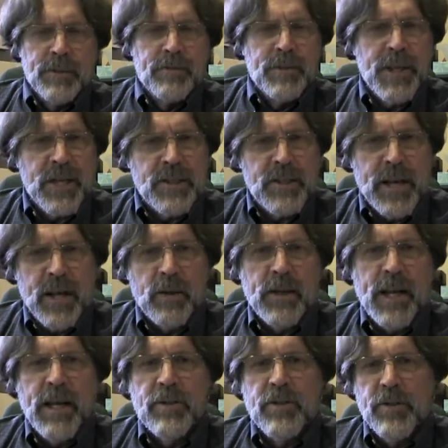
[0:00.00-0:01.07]
test out
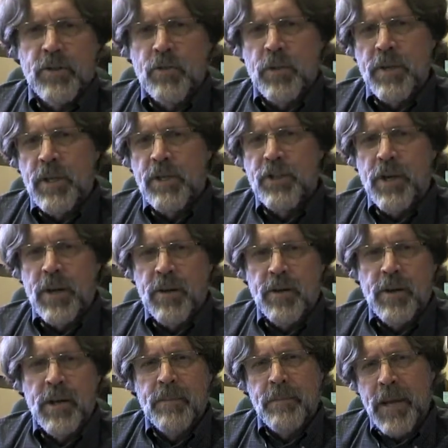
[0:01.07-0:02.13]
answers with each
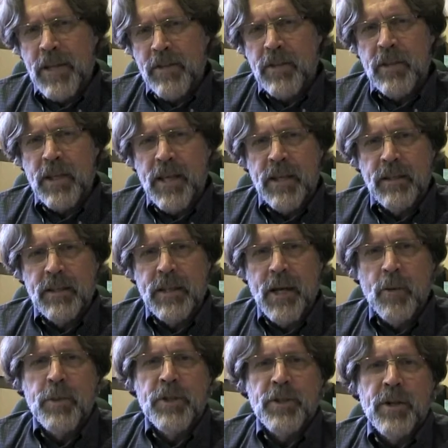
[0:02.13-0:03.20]
other, and basically
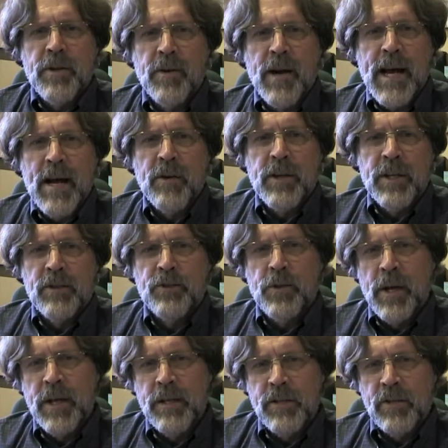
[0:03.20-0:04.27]
help each other out in
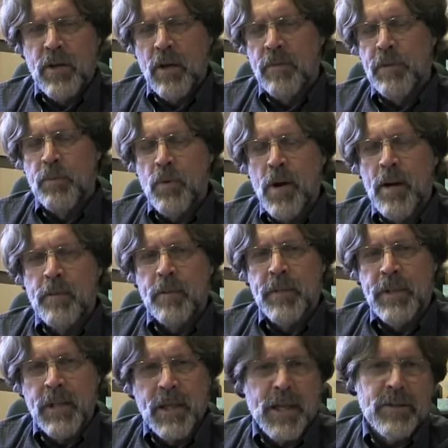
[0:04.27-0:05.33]
trying to solve the problem
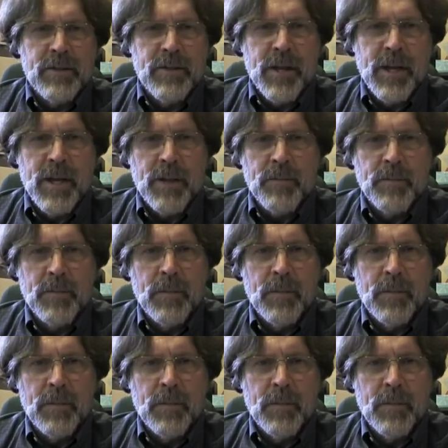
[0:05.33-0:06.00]
in the case study.